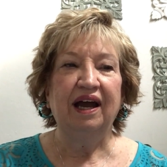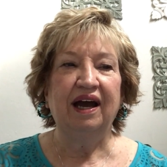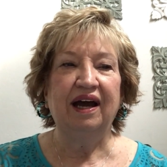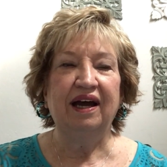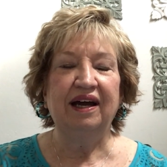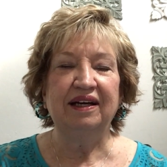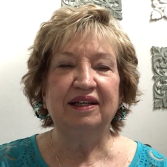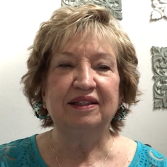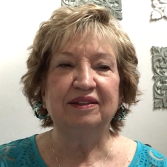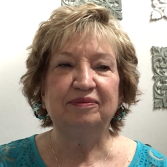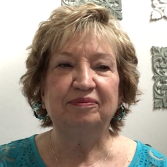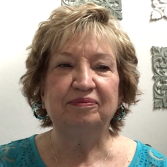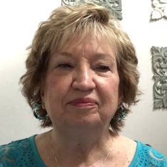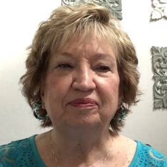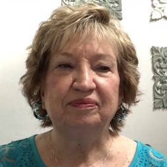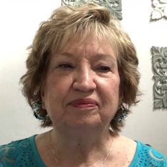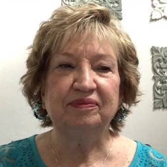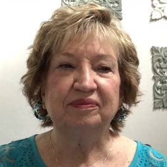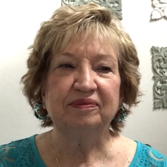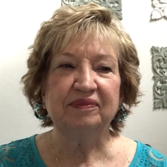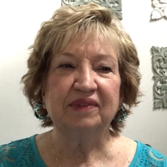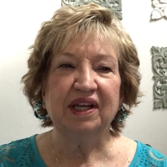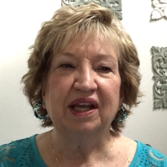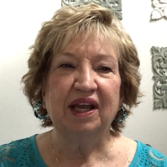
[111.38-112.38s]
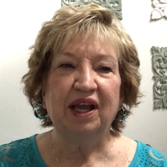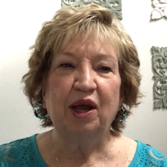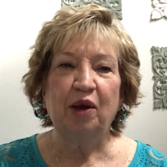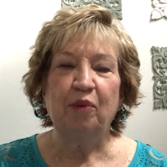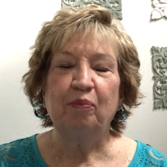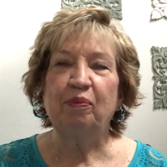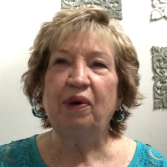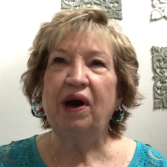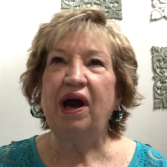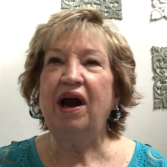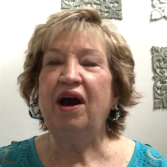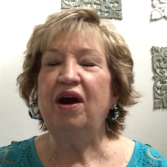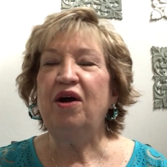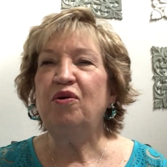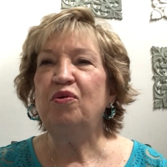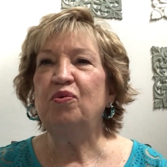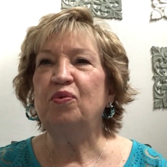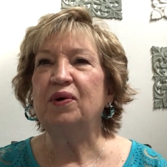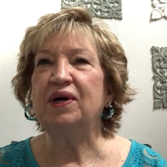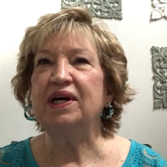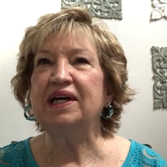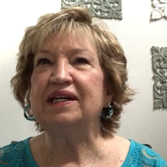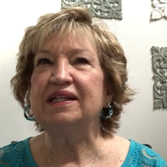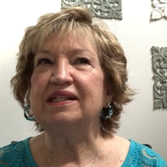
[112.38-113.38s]
Um, Paul
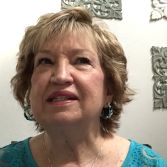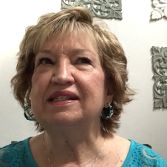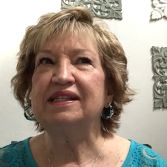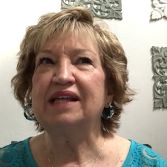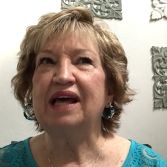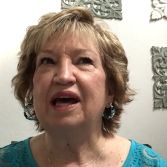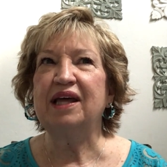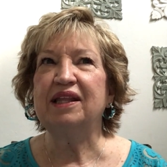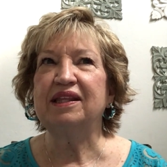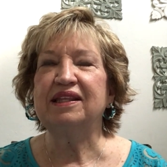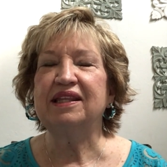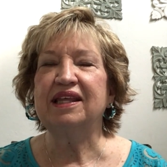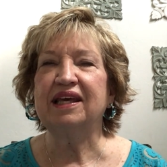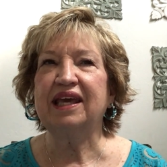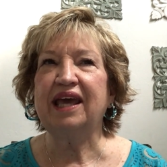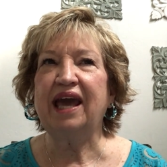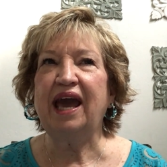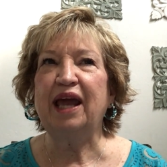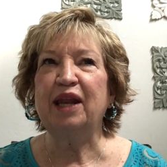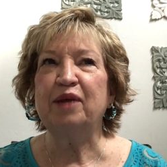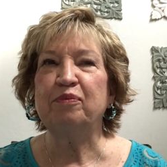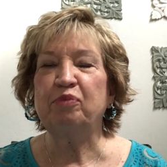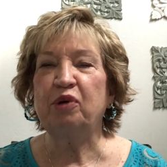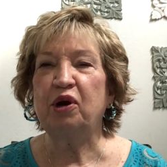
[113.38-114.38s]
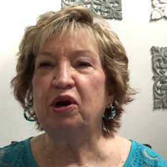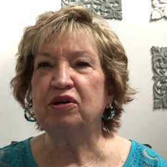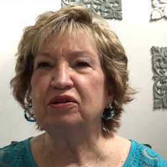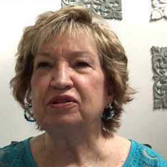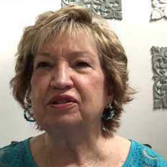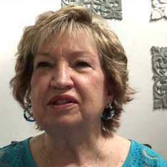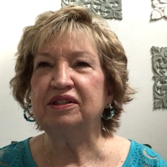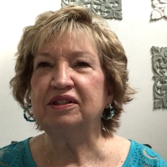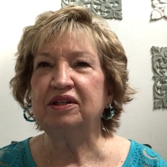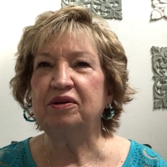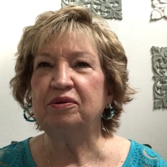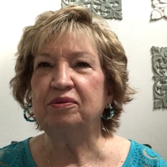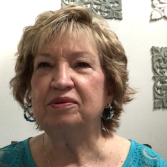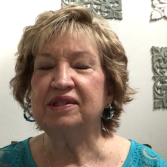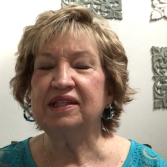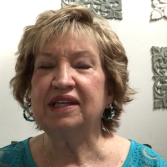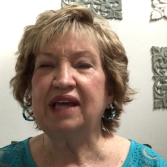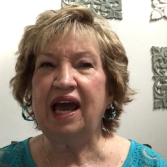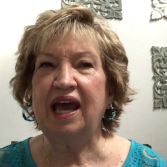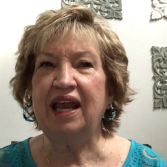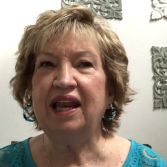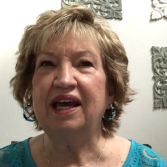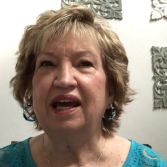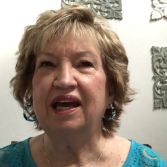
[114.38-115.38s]
was uh, the kind of person who was
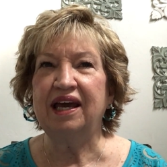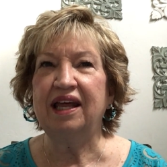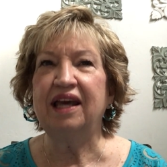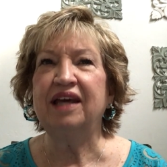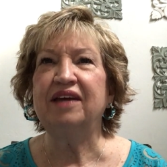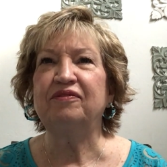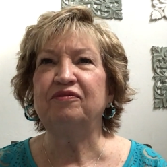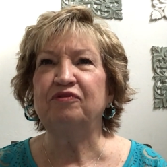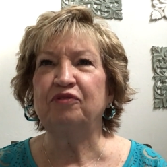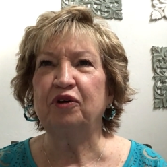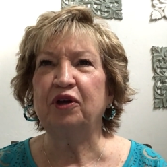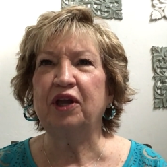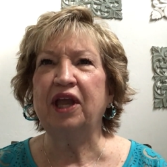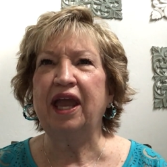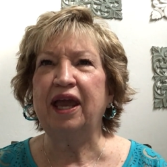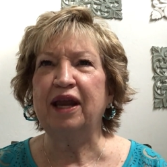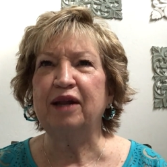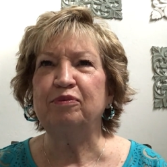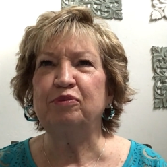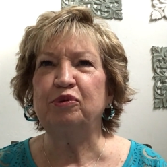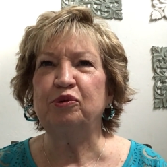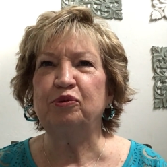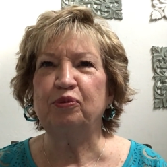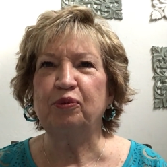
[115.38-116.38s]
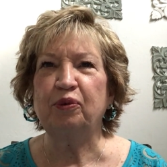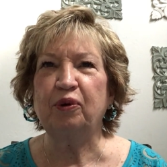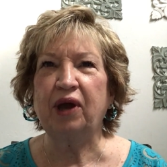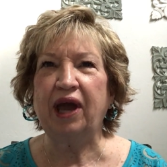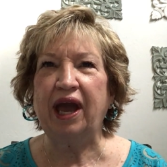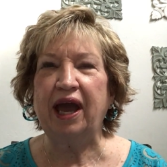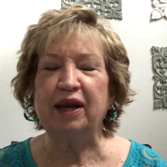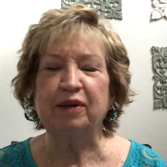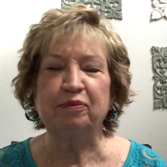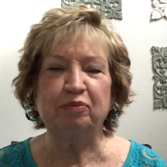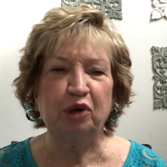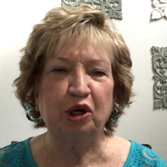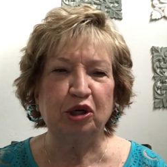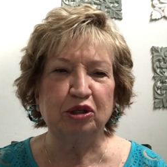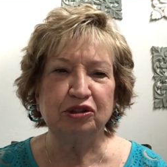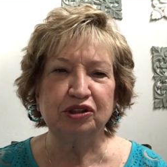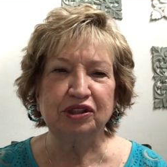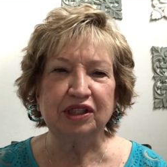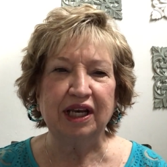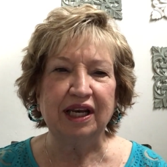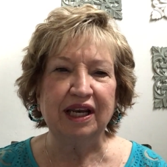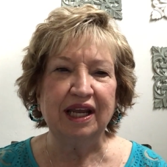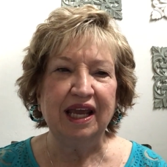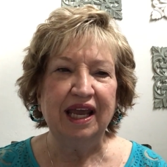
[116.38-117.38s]
kind of an unforgettable kind of
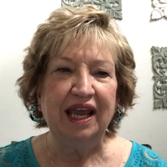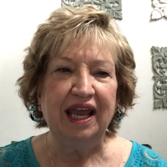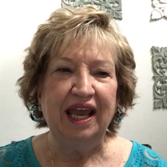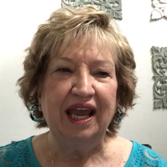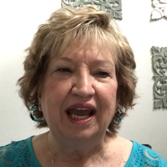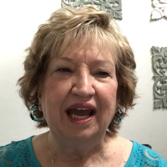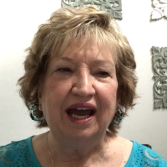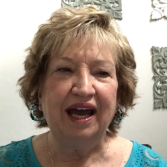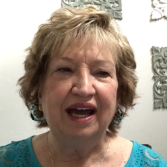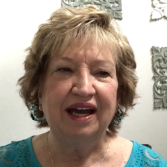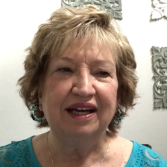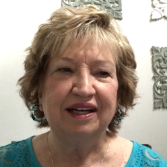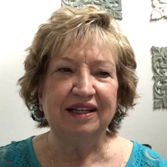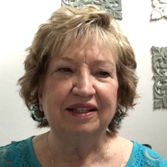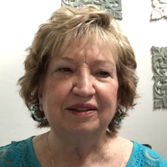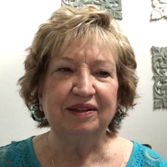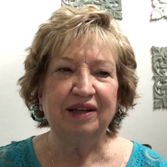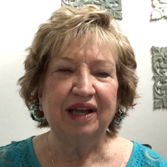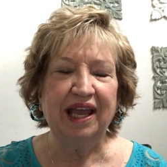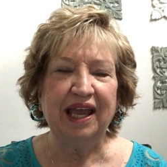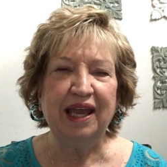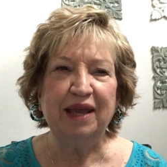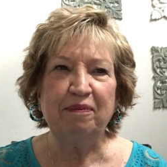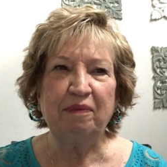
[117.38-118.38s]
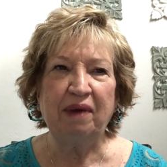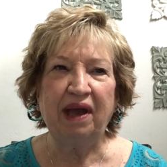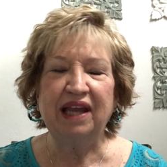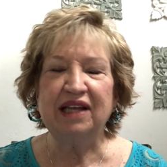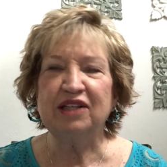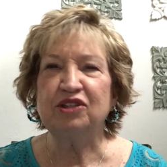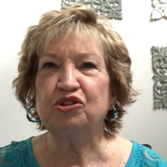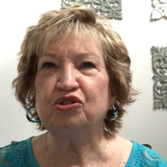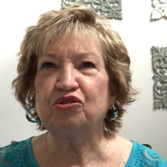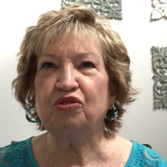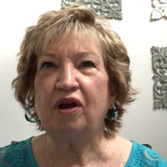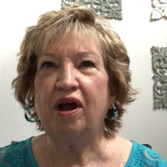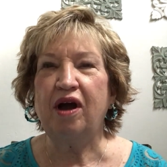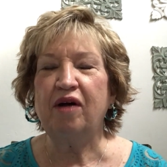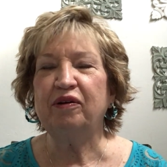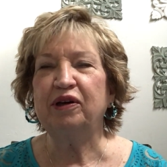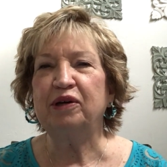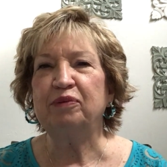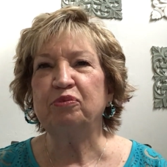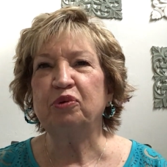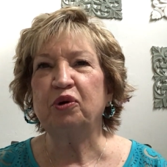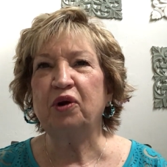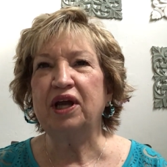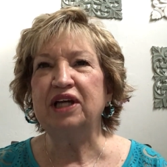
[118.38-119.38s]
person. Uh, he made a strong
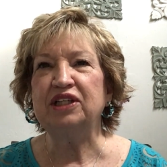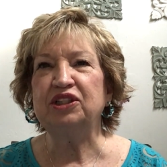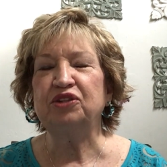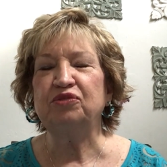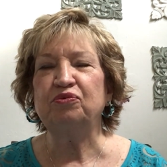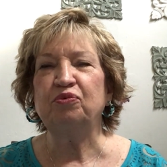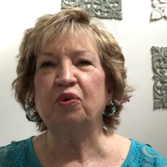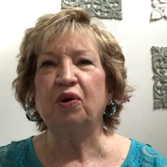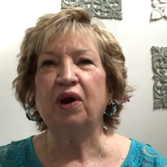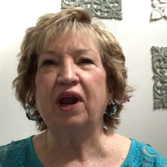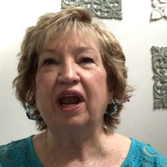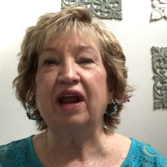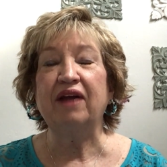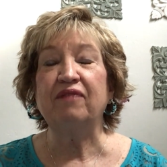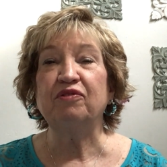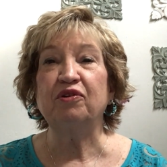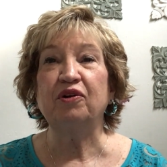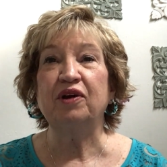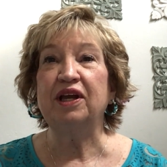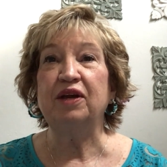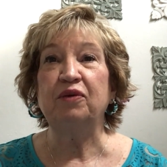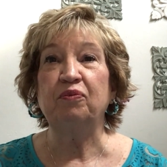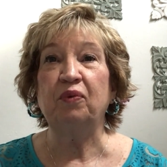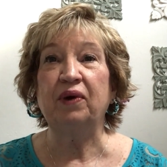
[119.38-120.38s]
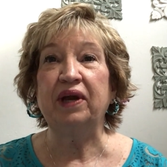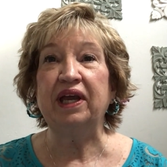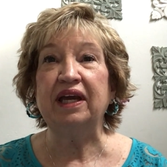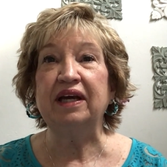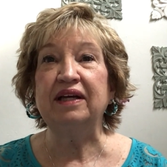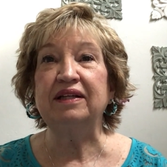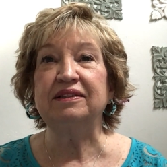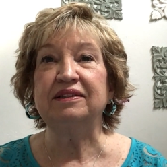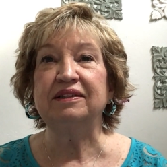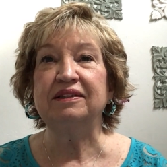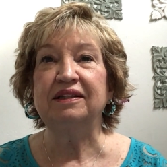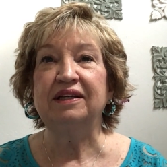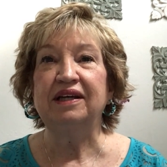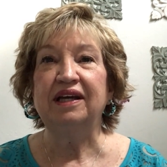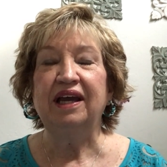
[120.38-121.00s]
impression wherever he went.